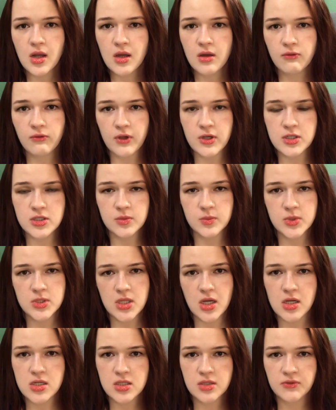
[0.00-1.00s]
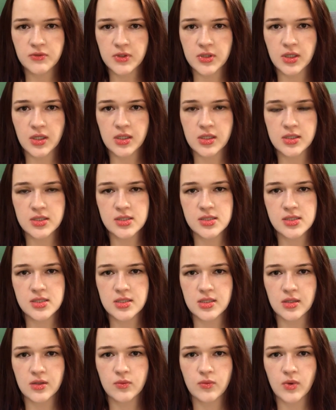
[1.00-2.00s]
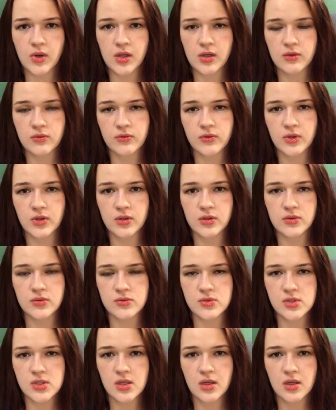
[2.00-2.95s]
facial massage, I feel like, is still one of those